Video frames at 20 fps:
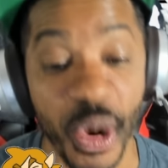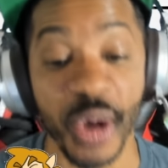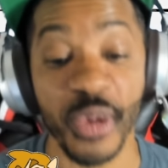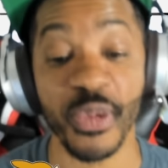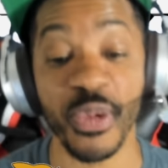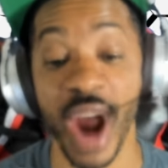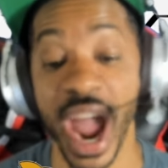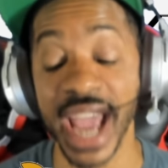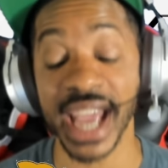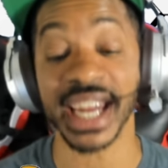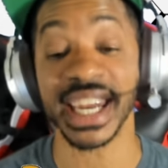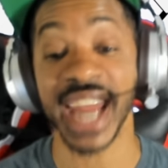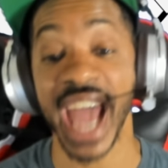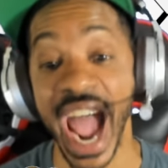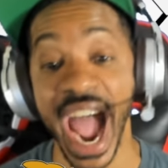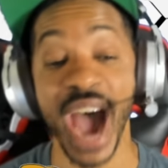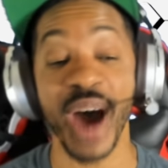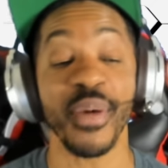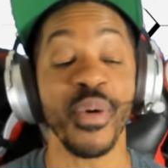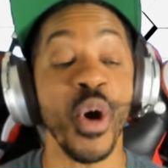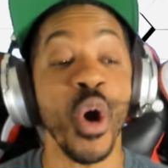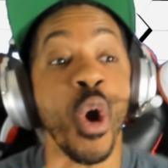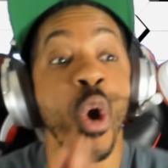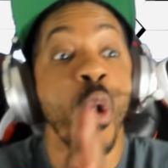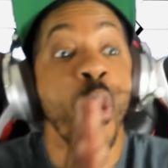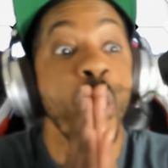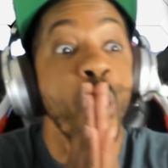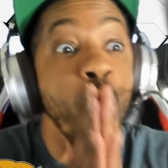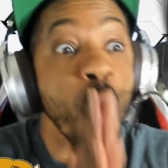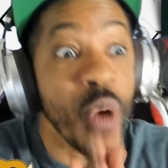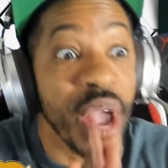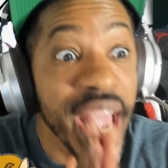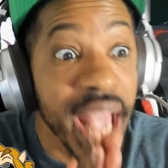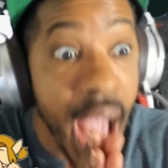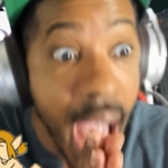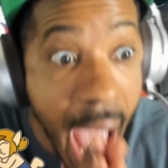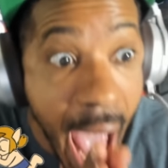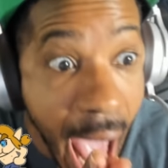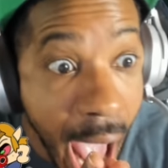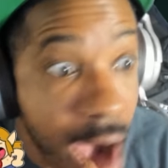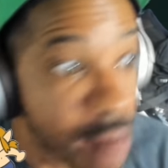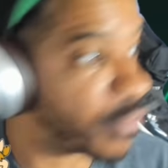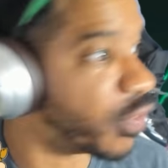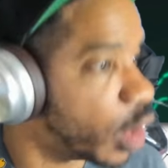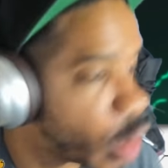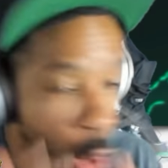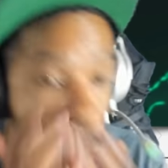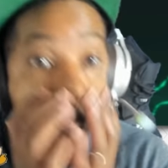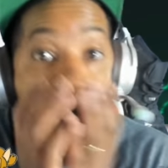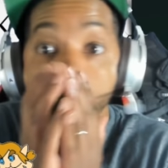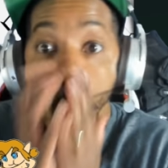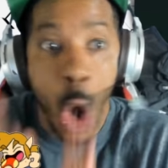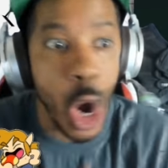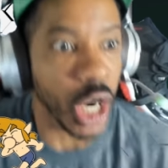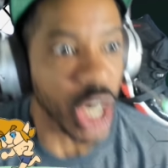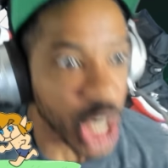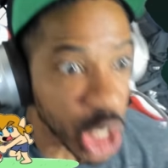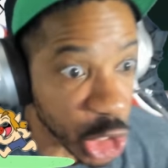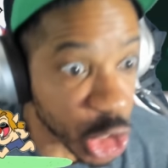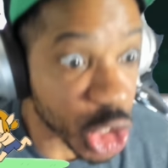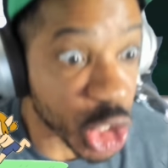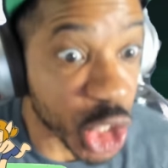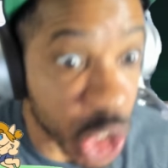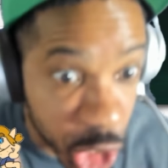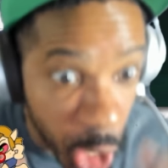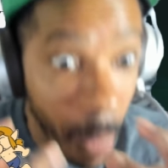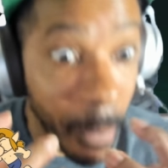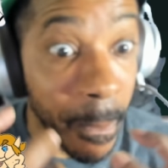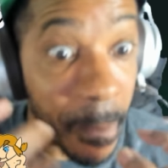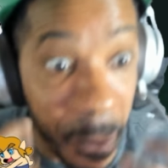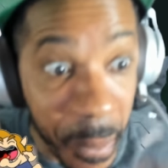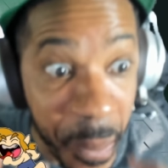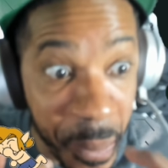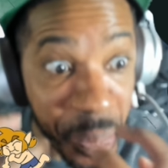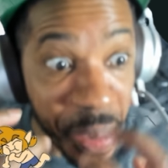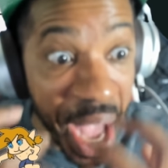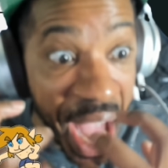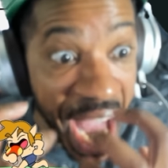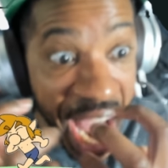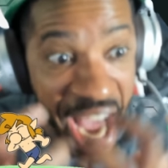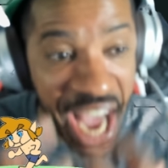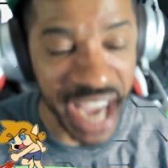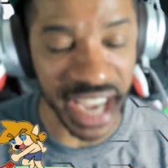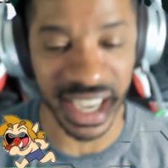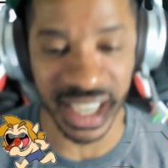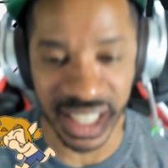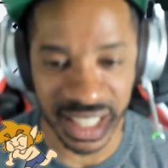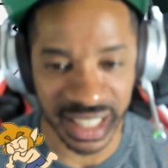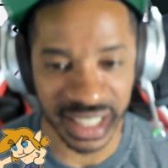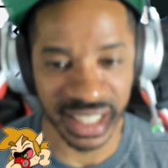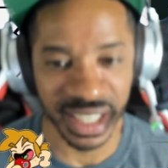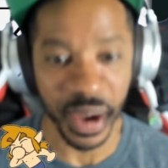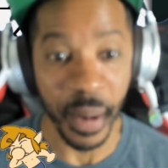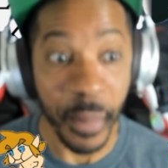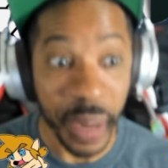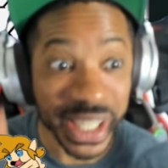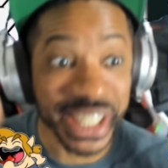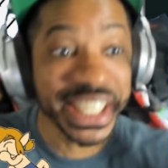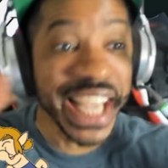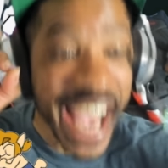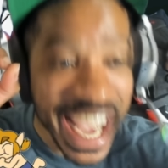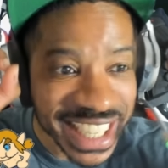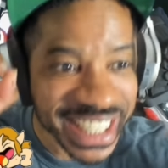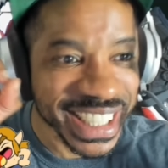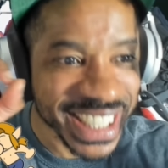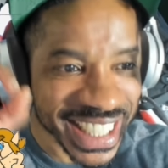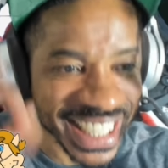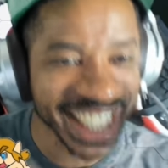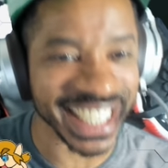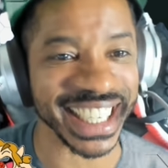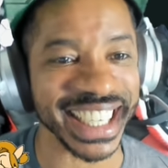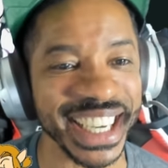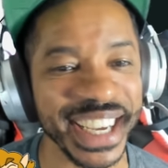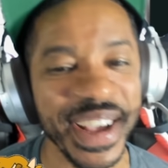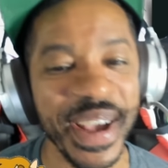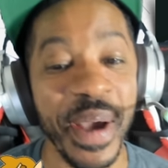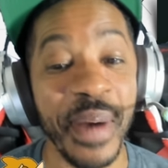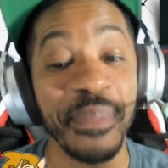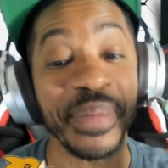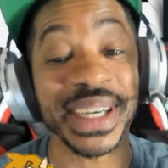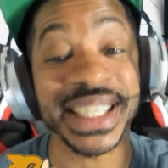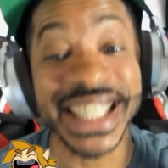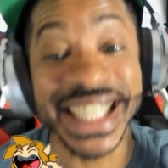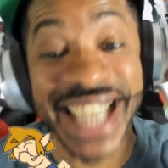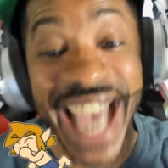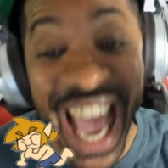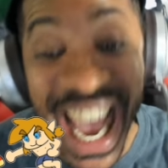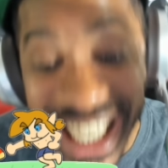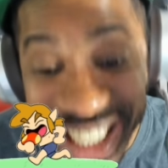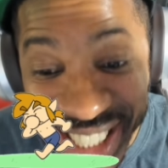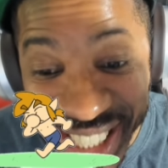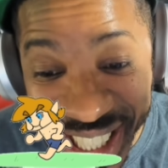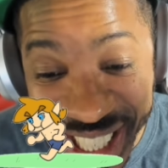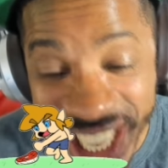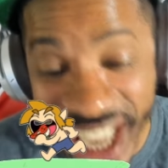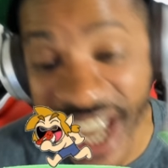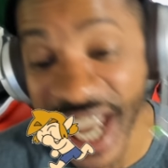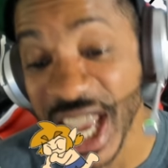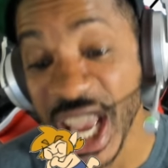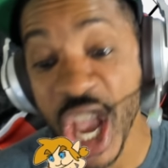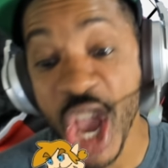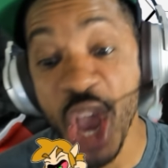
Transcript: it right now. We have some big, potentially, potentially